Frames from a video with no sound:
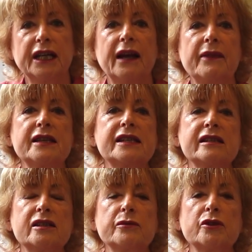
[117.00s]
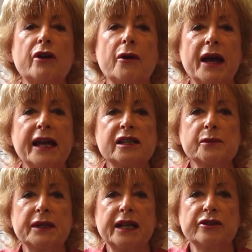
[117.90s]
and the systems grow
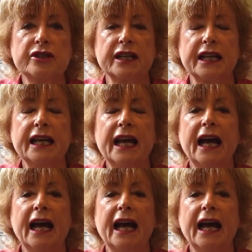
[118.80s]
exponentially